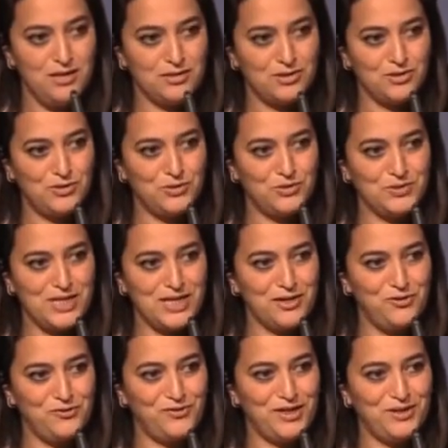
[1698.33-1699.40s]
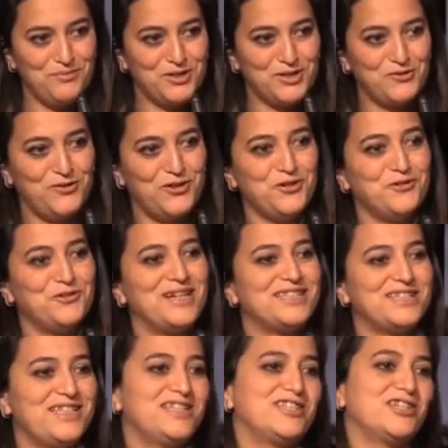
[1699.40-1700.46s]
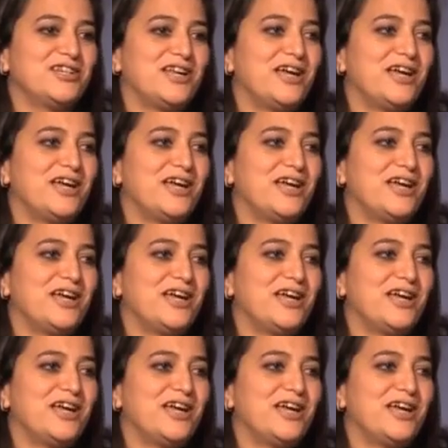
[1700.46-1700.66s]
So thank you very much for your attention.